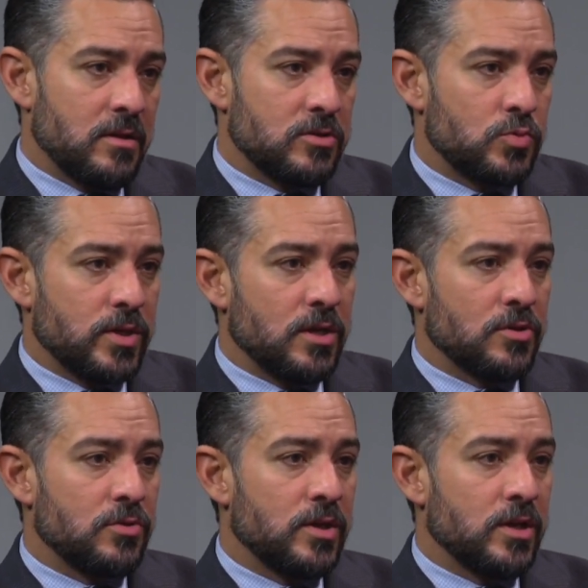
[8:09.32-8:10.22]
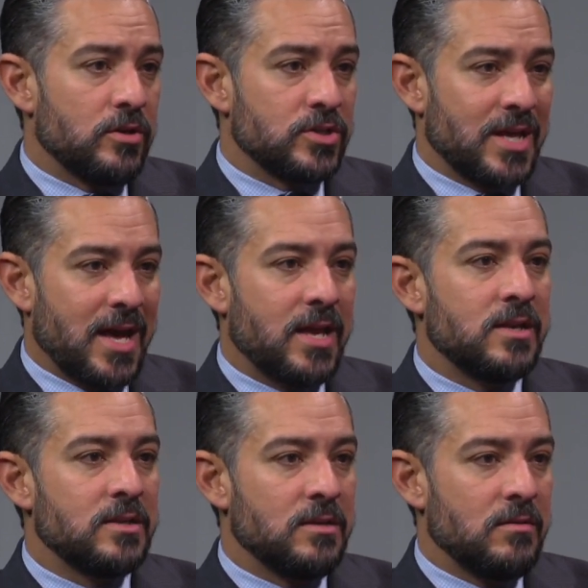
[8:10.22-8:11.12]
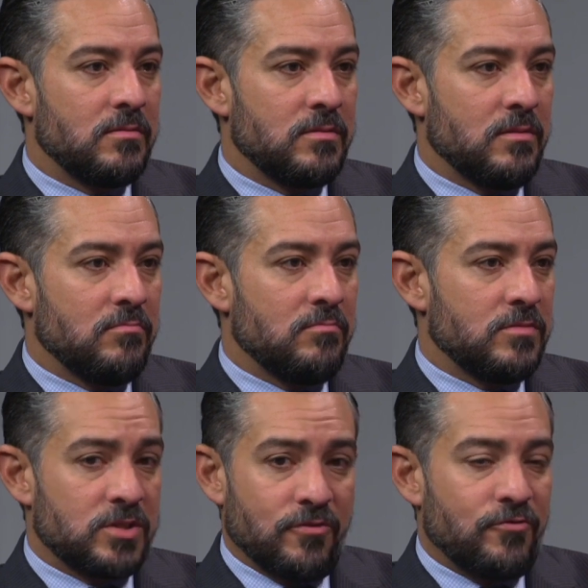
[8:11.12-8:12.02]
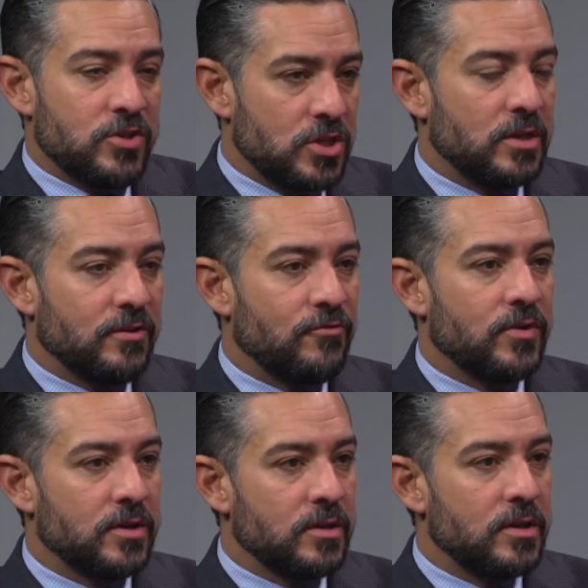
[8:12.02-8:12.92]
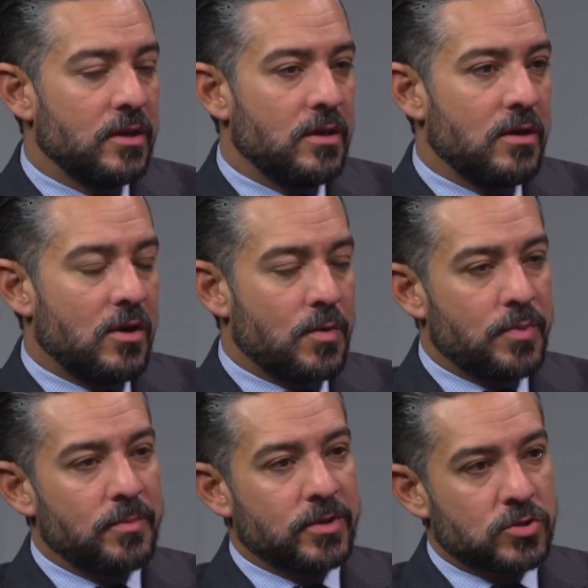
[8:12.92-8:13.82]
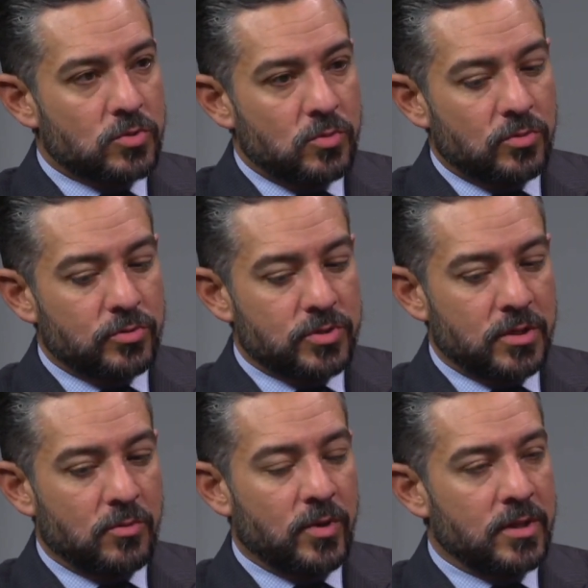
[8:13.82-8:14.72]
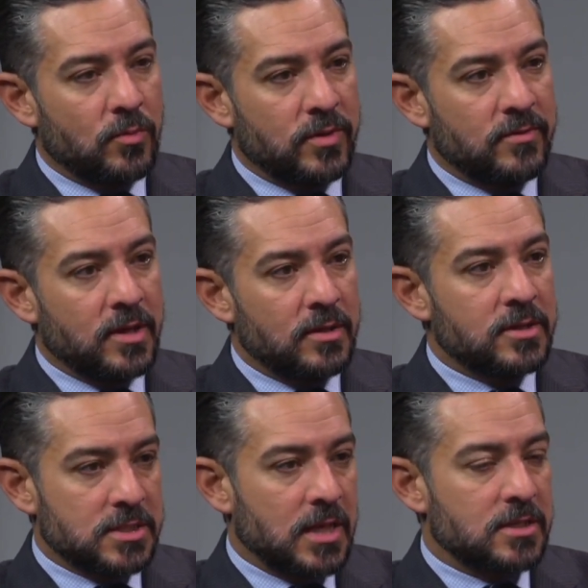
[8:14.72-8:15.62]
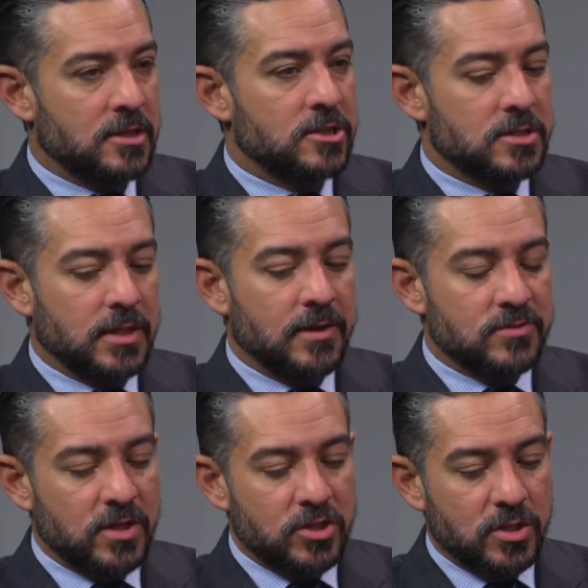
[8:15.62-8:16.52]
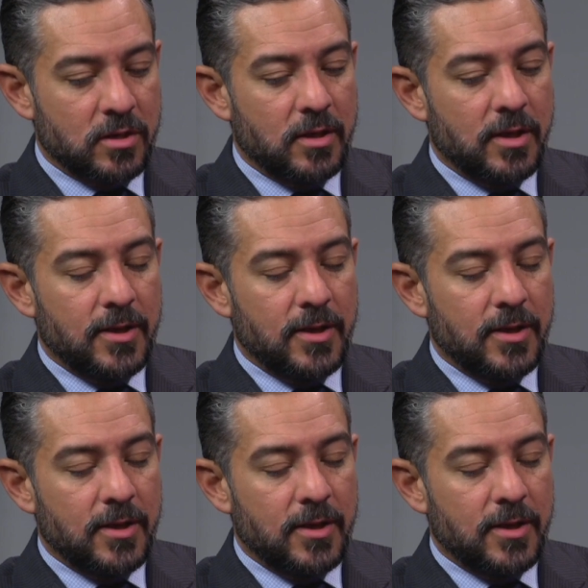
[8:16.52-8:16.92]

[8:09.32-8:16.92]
20 to 30 years hadn't sufficiently funded our public schools in a way that we did this last legislative session.